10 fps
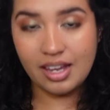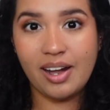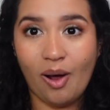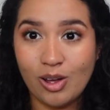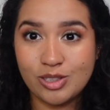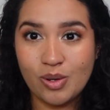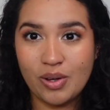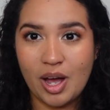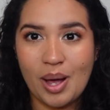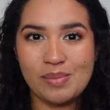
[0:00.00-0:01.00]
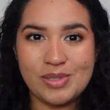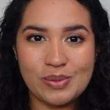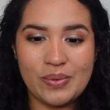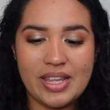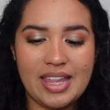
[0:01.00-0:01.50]
It also comes
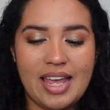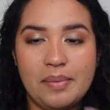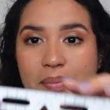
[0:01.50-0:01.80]
with a